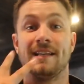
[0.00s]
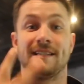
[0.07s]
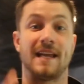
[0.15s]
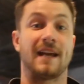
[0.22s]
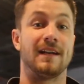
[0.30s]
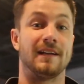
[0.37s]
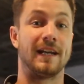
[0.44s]

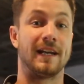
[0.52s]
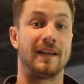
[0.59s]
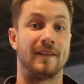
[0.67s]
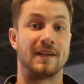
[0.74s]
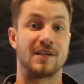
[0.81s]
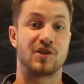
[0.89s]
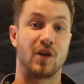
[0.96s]
Second link in
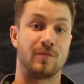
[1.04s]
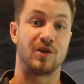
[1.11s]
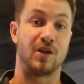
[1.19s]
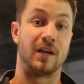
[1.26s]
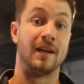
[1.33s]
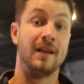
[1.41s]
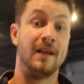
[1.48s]
the
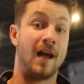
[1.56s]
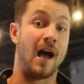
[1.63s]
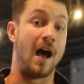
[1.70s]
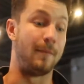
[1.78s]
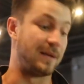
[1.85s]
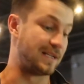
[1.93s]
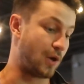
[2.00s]
description
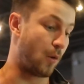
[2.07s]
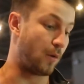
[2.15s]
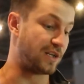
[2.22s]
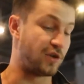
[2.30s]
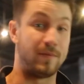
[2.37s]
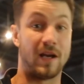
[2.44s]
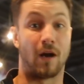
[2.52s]
is going
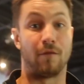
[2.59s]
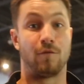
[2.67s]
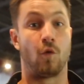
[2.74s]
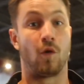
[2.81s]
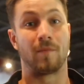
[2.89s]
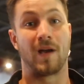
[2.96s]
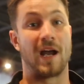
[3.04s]
to be our
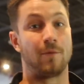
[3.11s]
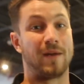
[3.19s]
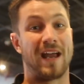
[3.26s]
form guide.